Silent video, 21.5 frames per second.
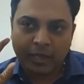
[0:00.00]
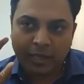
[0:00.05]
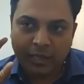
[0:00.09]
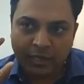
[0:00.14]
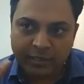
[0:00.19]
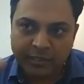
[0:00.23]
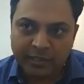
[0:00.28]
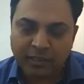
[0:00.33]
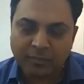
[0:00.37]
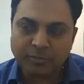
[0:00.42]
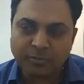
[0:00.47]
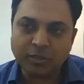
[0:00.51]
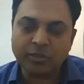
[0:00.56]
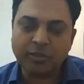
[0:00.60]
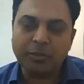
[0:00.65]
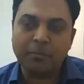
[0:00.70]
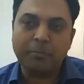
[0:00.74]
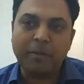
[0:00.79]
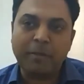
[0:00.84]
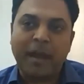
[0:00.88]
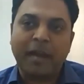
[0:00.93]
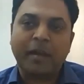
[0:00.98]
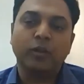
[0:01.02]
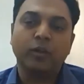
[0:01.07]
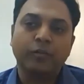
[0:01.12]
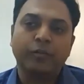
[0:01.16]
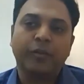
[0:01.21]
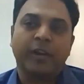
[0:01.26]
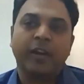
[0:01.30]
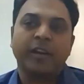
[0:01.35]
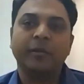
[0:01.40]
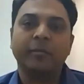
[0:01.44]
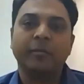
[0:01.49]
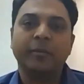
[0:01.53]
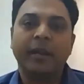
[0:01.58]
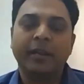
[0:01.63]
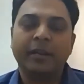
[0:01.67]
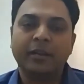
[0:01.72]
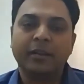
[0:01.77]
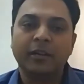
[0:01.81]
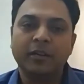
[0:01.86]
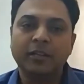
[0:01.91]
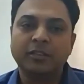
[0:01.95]
In terms of the macro
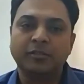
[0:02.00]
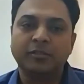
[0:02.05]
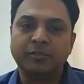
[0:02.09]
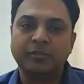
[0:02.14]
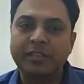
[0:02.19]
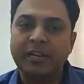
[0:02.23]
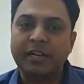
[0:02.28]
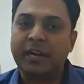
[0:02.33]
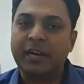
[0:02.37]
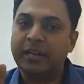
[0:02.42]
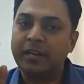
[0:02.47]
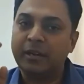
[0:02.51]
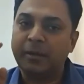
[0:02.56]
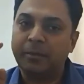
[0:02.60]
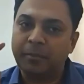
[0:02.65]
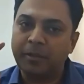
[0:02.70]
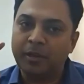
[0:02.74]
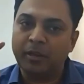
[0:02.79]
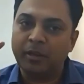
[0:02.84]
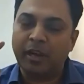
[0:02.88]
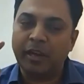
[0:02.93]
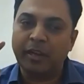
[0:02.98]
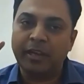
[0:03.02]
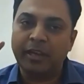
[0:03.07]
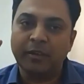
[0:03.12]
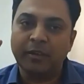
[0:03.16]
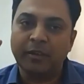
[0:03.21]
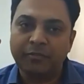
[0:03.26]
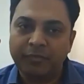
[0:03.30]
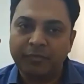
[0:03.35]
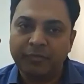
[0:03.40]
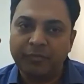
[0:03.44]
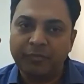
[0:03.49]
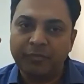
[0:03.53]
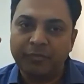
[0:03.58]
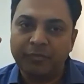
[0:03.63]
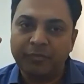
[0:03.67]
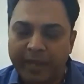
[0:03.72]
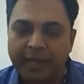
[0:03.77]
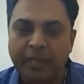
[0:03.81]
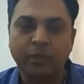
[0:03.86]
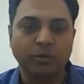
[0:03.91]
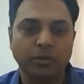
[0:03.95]
fundamentals, we are in a
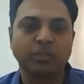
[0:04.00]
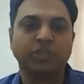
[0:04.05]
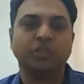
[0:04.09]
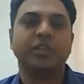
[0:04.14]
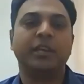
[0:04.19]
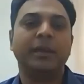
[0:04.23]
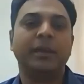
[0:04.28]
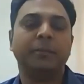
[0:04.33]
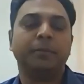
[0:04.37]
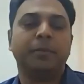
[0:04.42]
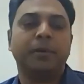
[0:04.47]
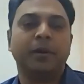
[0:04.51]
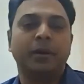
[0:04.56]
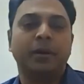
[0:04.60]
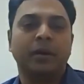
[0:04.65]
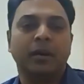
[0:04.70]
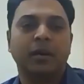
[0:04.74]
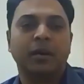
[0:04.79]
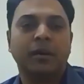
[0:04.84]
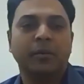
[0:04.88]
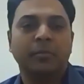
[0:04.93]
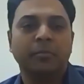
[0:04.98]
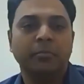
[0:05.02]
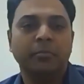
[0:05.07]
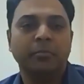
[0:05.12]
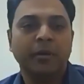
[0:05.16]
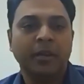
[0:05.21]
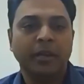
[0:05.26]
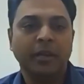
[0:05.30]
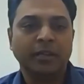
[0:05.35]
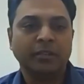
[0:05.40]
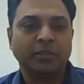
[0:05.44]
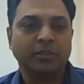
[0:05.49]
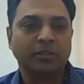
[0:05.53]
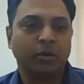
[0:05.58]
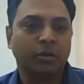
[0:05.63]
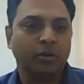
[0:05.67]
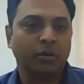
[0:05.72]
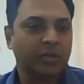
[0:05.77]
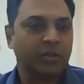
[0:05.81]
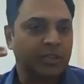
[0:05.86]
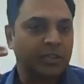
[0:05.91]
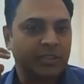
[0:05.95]
very good shape.
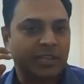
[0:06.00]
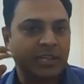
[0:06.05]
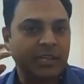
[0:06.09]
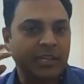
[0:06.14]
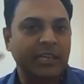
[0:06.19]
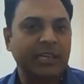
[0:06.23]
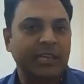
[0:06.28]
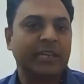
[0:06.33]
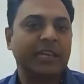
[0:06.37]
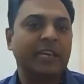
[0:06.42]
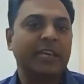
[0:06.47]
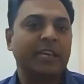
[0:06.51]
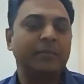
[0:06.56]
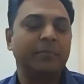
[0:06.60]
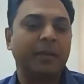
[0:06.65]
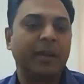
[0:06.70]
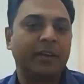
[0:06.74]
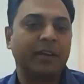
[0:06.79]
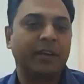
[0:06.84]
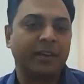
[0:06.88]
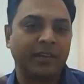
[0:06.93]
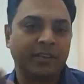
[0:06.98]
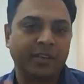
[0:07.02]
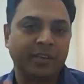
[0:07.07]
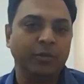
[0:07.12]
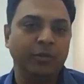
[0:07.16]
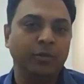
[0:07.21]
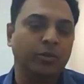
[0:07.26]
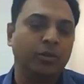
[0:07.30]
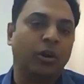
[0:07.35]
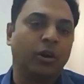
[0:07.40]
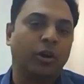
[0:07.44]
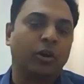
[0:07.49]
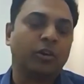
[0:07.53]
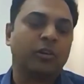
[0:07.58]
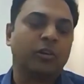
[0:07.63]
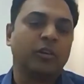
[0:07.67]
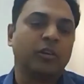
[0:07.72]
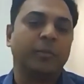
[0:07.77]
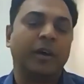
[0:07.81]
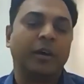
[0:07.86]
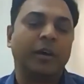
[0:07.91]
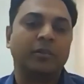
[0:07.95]
So the three key metrics, and you
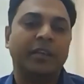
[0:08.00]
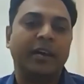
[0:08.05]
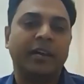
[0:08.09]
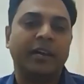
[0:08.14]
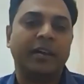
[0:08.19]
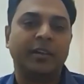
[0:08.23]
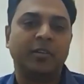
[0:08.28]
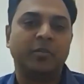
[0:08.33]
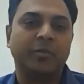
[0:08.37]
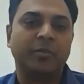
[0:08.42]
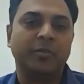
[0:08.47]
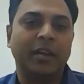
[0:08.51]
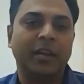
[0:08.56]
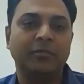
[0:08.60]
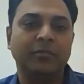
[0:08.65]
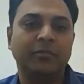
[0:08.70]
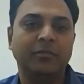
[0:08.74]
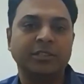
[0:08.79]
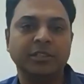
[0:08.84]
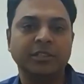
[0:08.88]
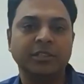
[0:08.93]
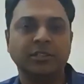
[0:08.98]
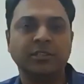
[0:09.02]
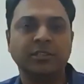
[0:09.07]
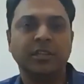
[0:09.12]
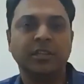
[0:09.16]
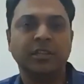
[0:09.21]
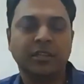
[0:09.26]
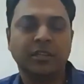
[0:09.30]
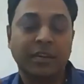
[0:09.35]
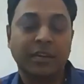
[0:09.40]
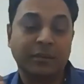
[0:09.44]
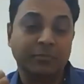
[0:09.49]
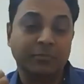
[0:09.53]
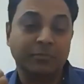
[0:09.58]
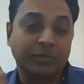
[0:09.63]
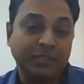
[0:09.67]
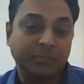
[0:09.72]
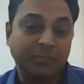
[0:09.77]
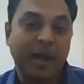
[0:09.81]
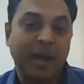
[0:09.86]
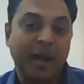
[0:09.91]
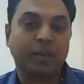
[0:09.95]
talked about that as well,
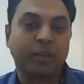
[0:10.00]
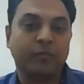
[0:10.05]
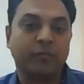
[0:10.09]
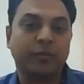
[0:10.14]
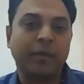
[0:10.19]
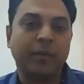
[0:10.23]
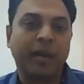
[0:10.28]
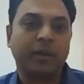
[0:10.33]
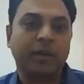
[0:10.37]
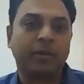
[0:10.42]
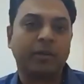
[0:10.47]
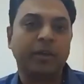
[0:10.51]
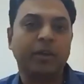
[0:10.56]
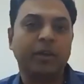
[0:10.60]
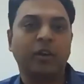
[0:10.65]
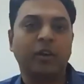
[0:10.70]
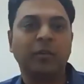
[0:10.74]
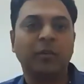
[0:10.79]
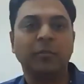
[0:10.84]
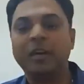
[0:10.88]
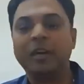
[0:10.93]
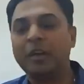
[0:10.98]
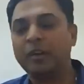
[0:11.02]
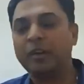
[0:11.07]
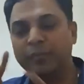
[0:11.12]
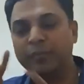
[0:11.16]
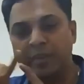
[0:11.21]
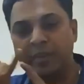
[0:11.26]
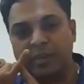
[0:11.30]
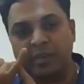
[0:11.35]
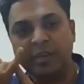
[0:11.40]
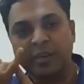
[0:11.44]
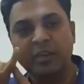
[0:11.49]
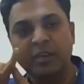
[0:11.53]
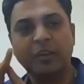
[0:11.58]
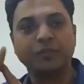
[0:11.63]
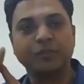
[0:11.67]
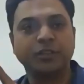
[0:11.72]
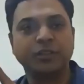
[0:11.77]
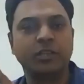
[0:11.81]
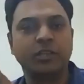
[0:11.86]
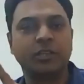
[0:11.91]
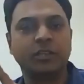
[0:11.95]
which matter for macroeconomy, are your fiscal
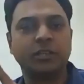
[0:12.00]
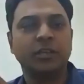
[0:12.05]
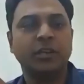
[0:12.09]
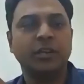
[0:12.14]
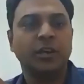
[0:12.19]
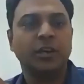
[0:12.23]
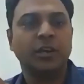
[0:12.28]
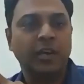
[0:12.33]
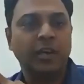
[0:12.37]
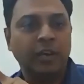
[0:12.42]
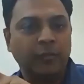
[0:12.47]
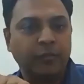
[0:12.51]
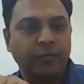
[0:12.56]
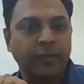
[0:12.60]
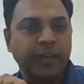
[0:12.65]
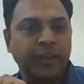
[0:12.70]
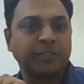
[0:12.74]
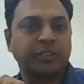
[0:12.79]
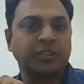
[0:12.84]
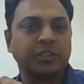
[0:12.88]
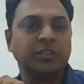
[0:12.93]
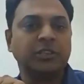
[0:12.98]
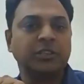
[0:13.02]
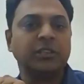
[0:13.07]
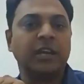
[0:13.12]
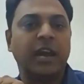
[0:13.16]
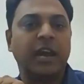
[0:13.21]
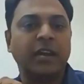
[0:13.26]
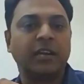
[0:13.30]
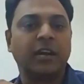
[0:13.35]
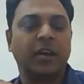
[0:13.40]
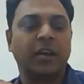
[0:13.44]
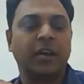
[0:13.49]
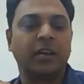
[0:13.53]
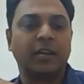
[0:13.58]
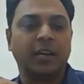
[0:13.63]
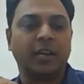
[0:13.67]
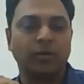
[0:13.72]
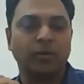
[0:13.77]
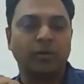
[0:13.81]
deficit, inflation, and current account